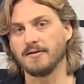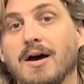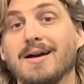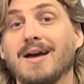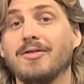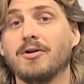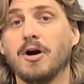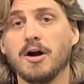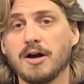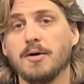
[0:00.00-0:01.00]
Again, there
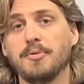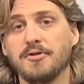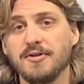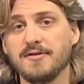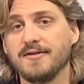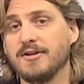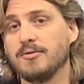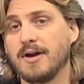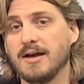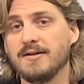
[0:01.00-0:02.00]
are a couple things that you
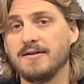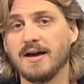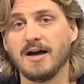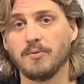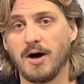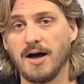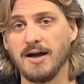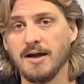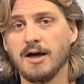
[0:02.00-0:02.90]
can DIY,